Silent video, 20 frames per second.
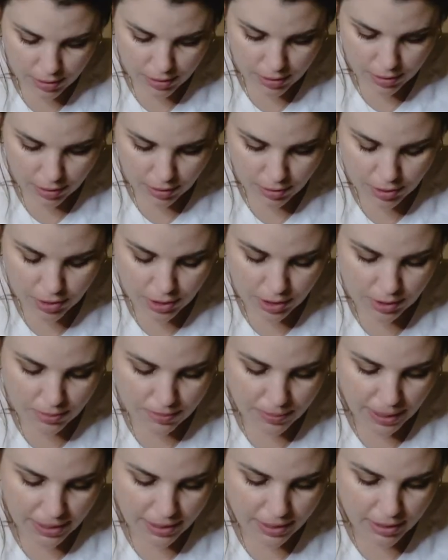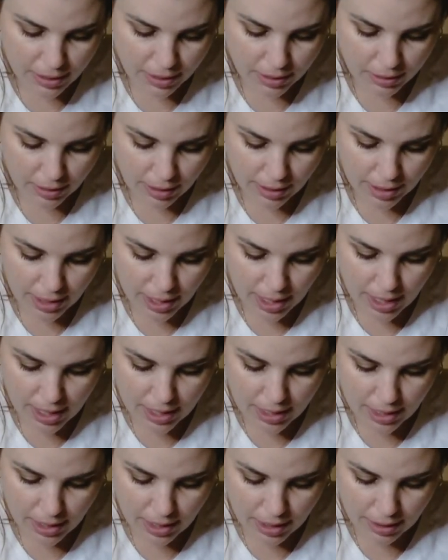So just painting like
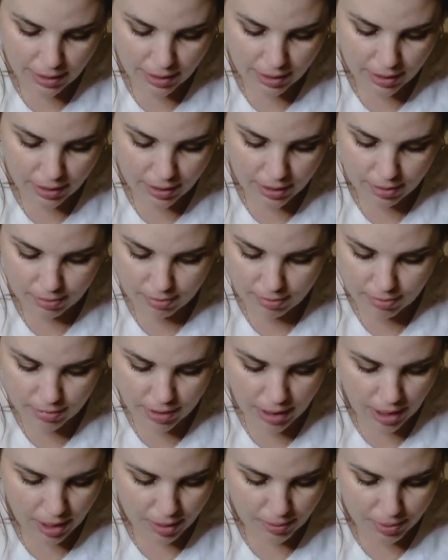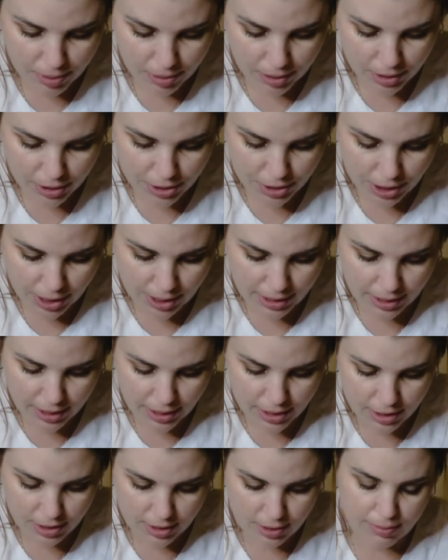any other nail polish, and
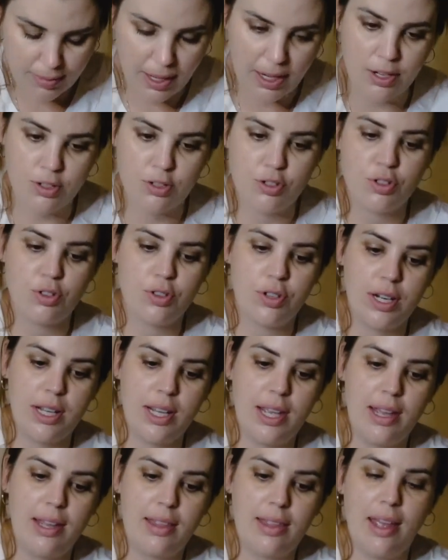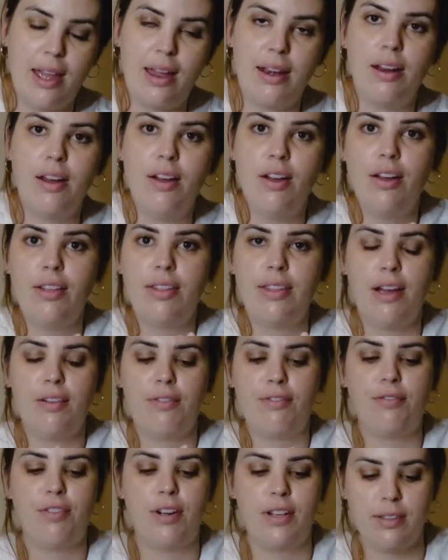then just making sure to get
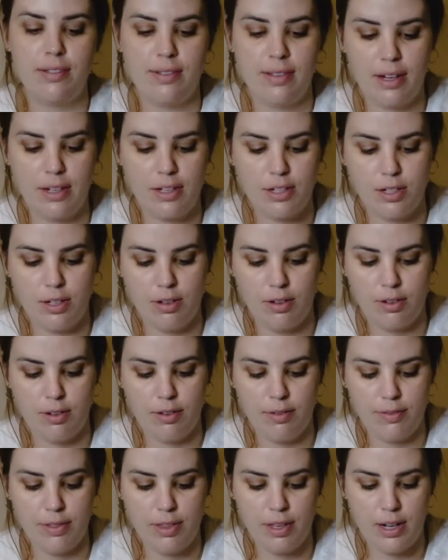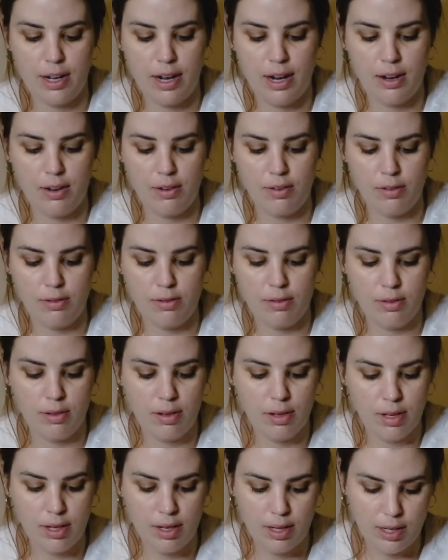that front section of the nail.
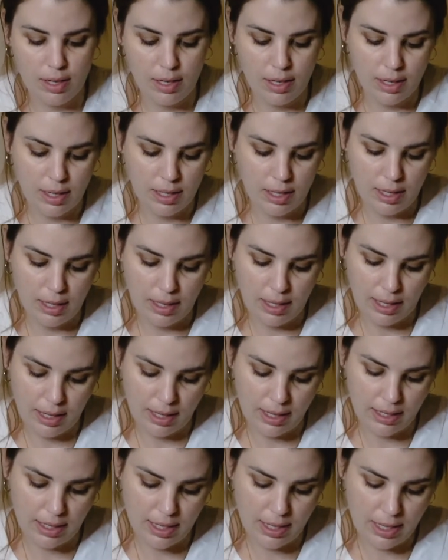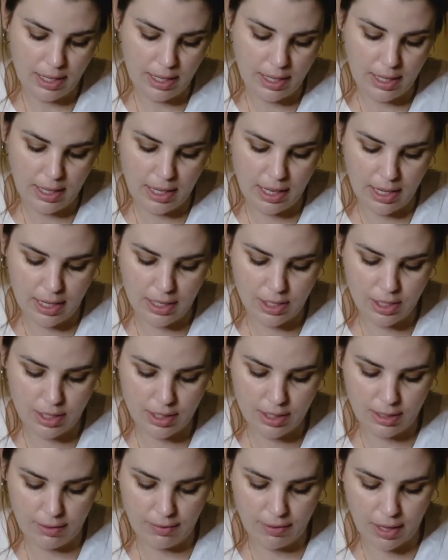And get any
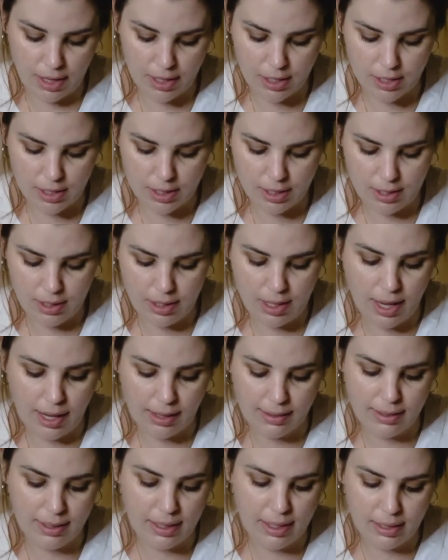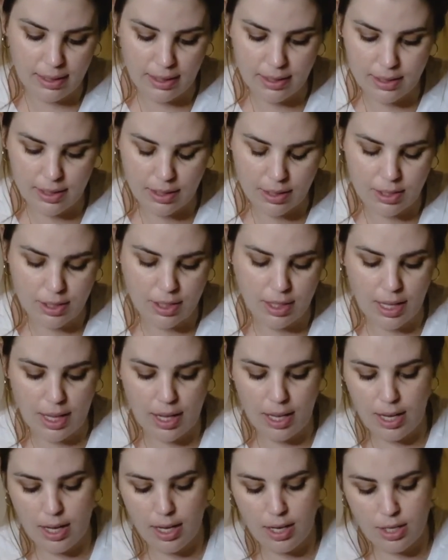edges if you accidentally touch the
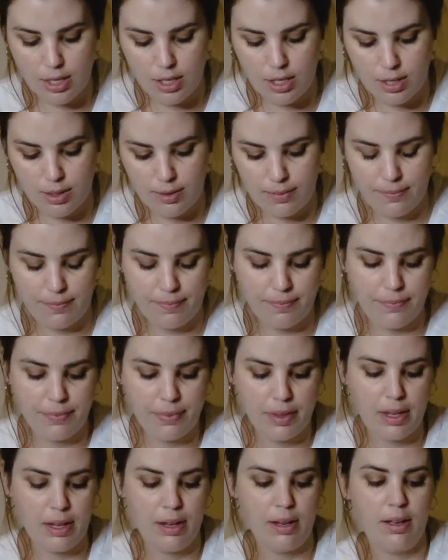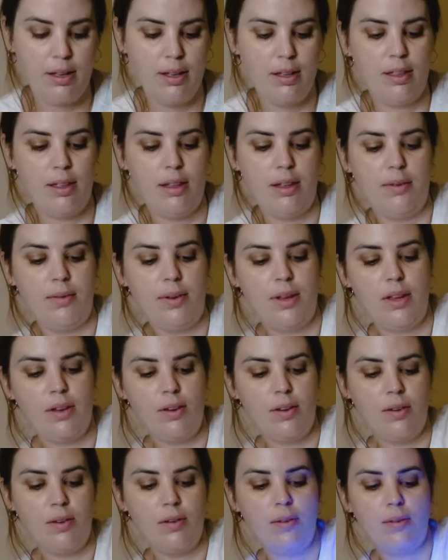edge. There we
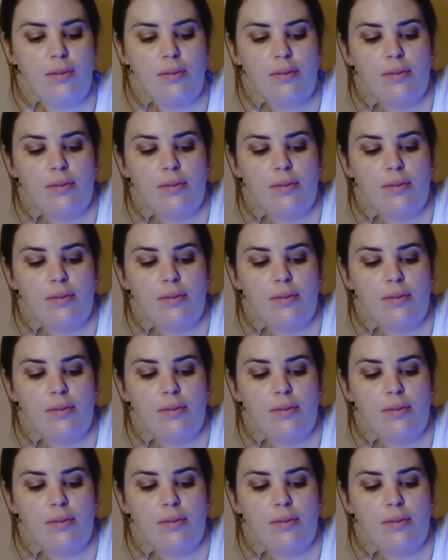go.